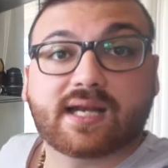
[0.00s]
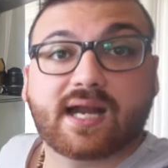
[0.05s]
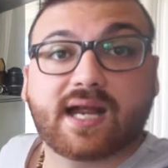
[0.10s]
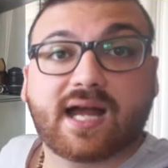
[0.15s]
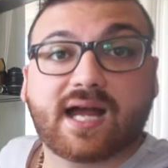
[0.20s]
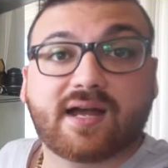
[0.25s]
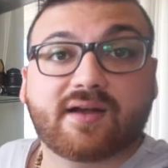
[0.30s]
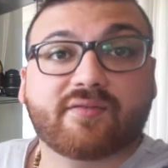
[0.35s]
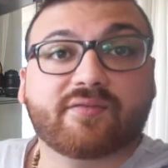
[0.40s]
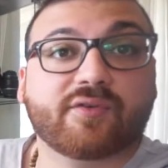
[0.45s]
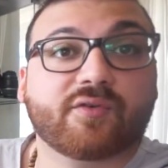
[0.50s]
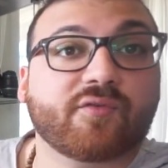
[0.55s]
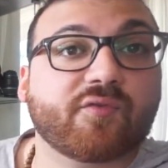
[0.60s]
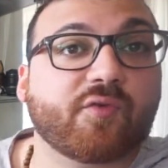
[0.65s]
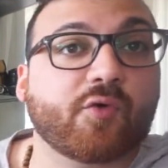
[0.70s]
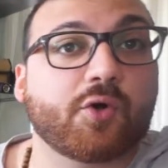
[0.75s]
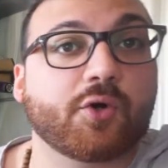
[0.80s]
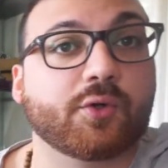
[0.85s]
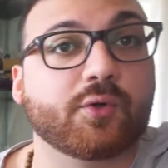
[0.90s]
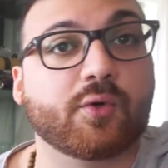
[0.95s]
that I have in
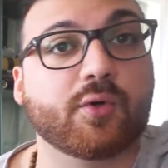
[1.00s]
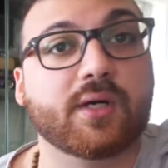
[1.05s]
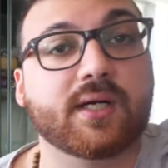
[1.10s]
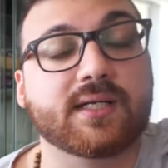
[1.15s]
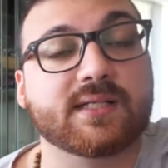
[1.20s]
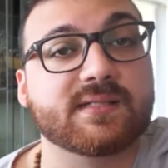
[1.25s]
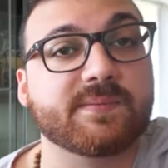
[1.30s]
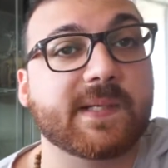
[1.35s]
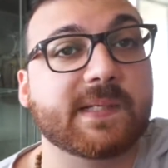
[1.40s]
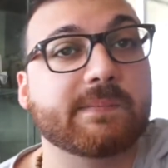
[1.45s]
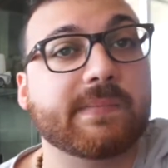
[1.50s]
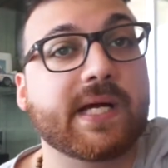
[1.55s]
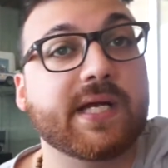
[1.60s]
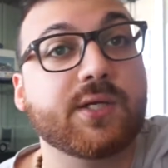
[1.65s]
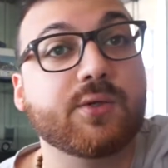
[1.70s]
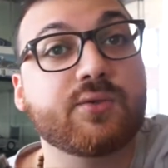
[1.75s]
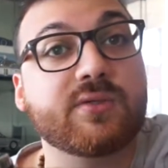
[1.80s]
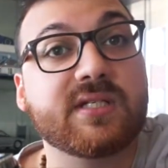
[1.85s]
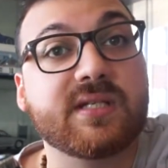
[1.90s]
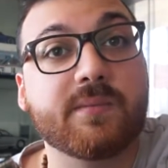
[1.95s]
4-door, it's made by
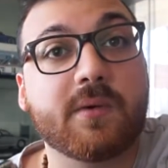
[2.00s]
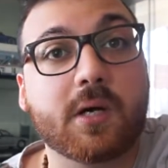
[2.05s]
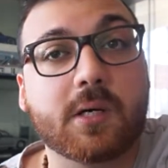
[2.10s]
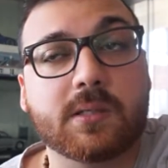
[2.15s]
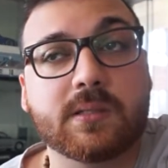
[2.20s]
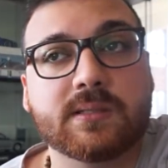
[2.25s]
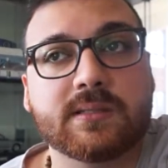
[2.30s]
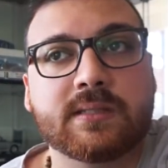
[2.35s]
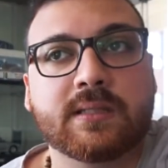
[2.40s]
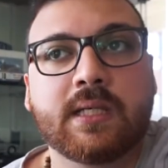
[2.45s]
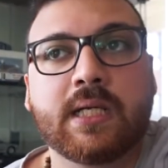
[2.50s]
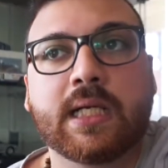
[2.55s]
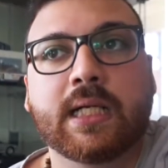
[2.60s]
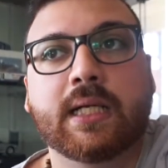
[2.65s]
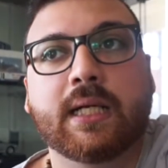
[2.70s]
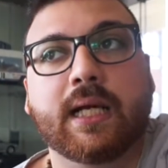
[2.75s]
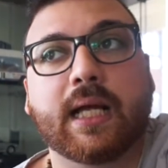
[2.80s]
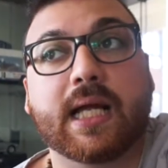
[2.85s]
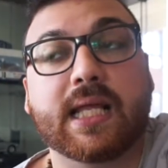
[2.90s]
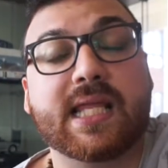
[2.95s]
UT Models.
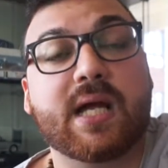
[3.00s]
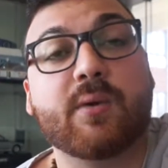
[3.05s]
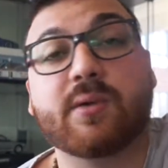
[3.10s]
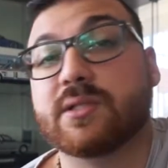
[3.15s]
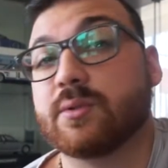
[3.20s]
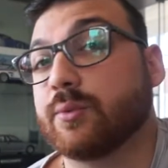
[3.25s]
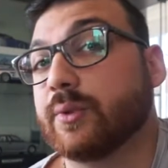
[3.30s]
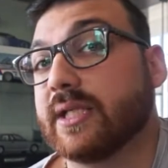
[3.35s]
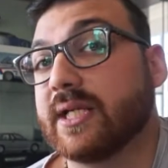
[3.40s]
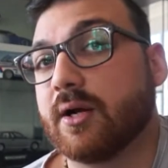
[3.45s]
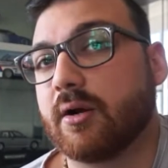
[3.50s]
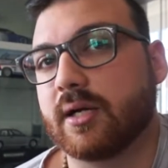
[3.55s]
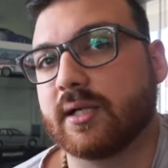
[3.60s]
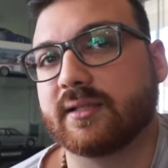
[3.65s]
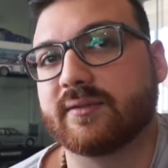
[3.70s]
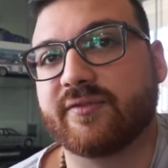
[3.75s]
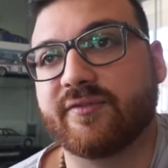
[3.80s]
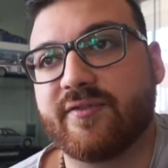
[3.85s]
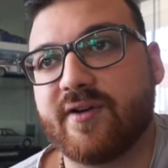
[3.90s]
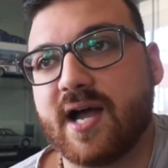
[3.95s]
That was a really
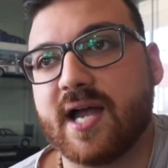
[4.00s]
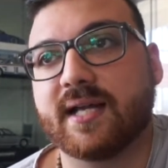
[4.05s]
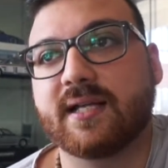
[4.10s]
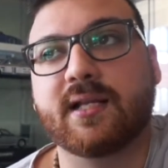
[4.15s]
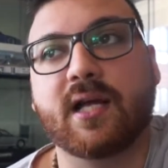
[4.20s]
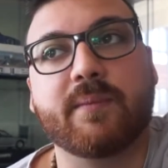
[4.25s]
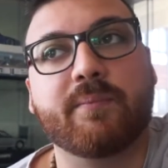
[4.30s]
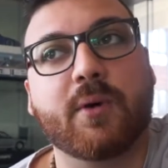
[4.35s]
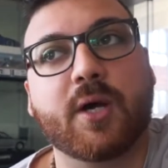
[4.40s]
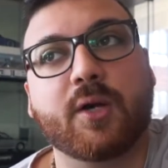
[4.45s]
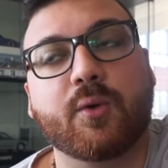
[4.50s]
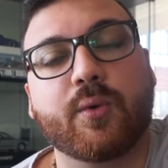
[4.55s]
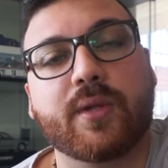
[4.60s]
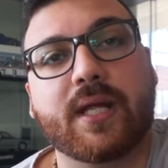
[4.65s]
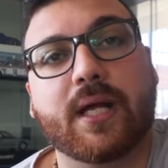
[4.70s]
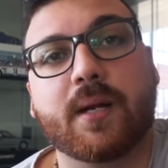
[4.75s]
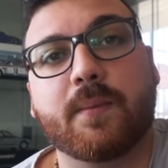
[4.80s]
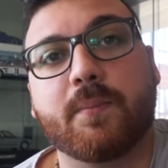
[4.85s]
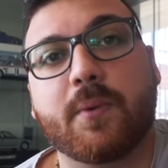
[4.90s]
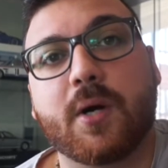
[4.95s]
hard find. I bought it
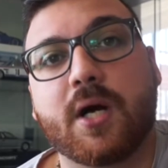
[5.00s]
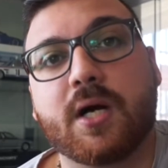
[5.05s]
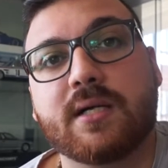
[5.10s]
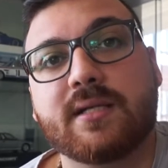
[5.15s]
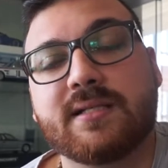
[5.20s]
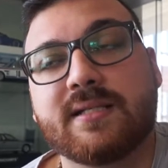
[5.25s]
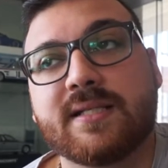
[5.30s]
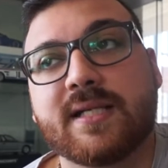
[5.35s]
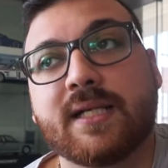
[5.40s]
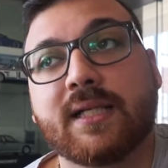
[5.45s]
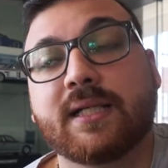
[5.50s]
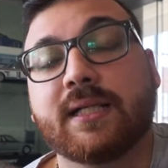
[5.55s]
without a box.